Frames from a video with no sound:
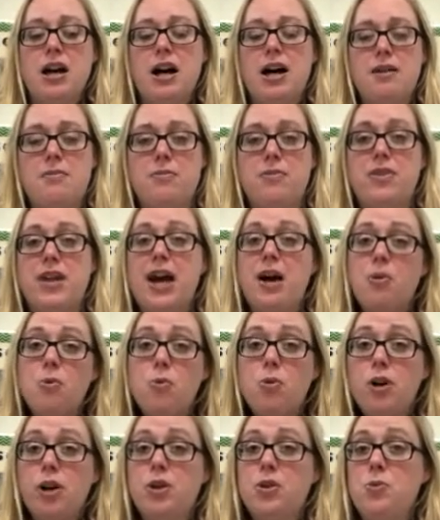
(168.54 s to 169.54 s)
That
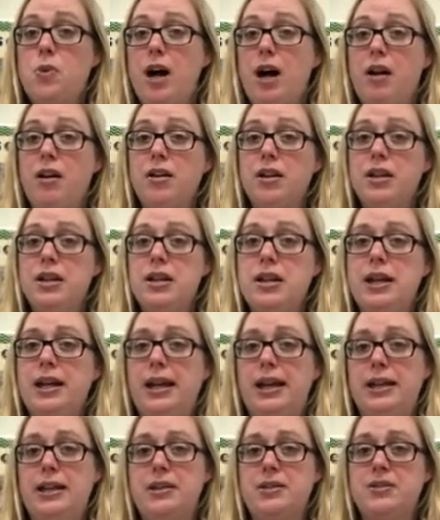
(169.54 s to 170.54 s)
worked well.
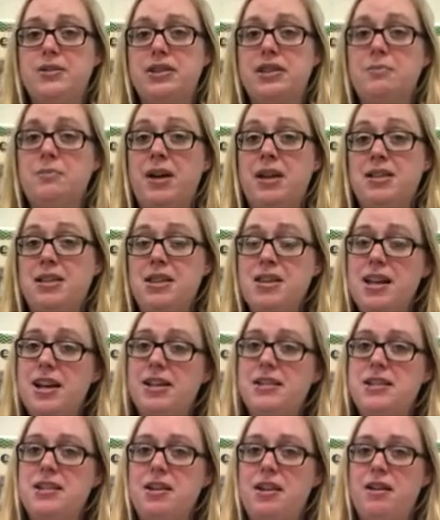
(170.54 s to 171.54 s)
It cemented the
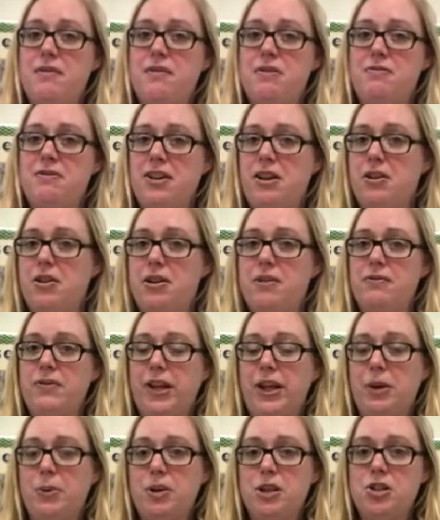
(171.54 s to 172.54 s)
idea of the figurative
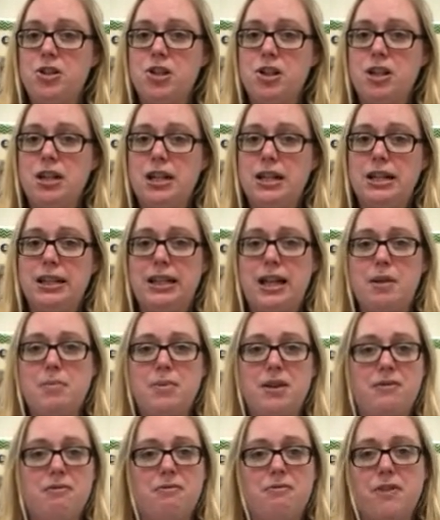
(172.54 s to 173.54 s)
language. It let
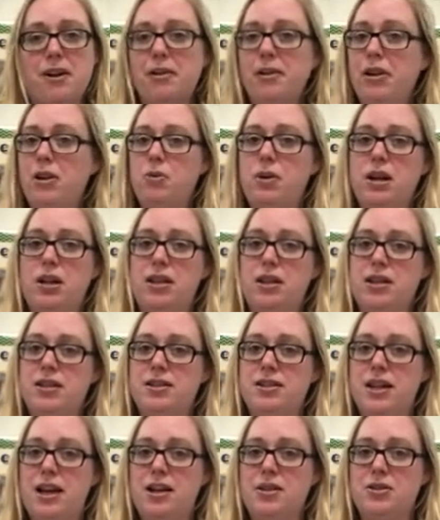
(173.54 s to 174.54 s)
me very quickly
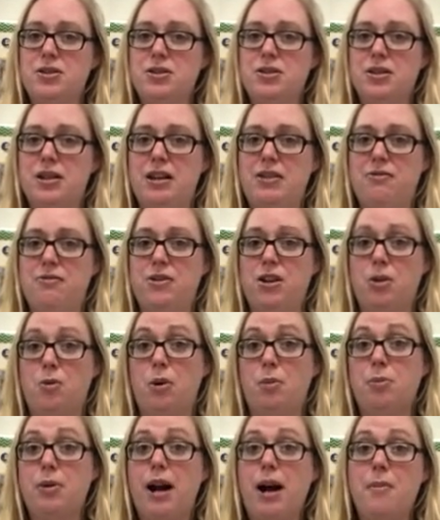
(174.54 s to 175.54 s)
assess if there
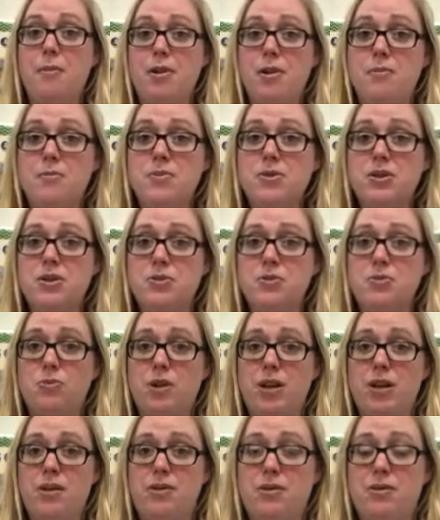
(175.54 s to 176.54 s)
were problems
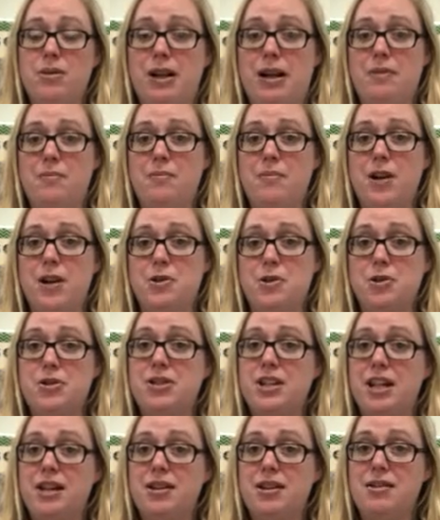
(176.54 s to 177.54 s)
with
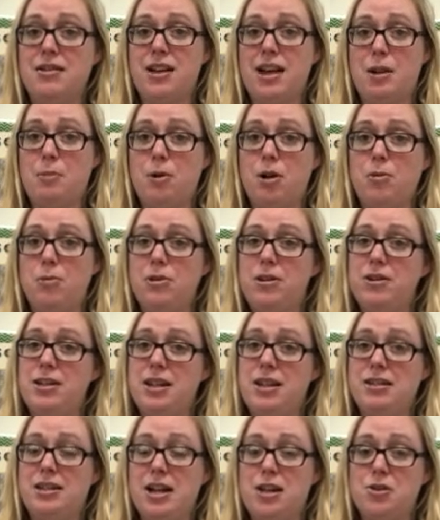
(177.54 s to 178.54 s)
understanding the hyperbole,
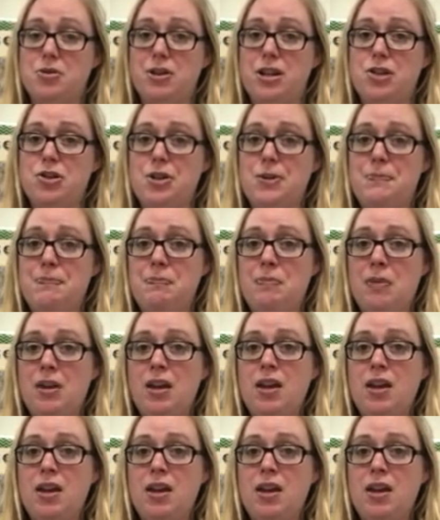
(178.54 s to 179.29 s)
the exaggeration.